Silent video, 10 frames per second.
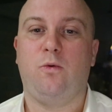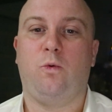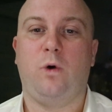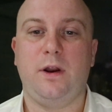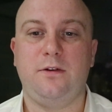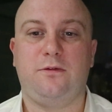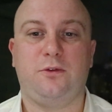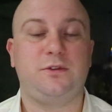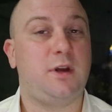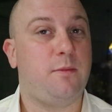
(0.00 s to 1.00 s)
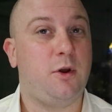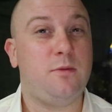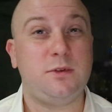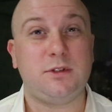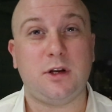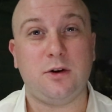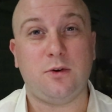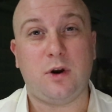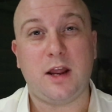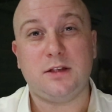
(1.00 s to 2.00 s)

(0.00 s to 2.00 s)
Wonderful suburbs. Terranora